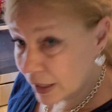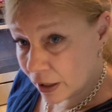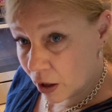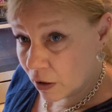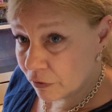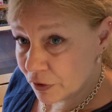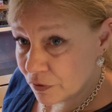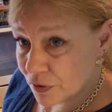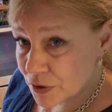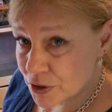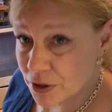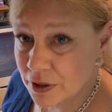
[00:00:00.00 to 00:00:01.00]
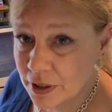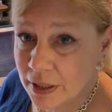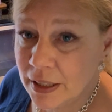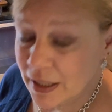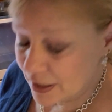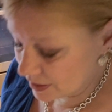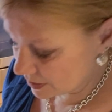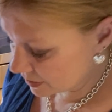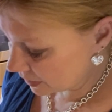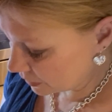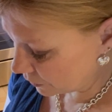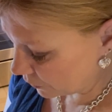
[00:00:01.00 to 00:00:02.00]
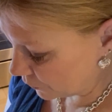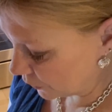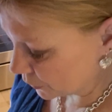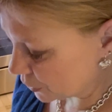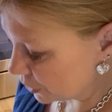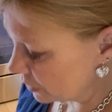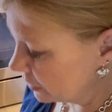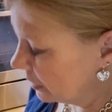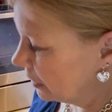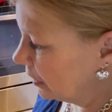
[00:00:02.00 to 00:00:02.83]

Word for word: a coffee filter inside of a filter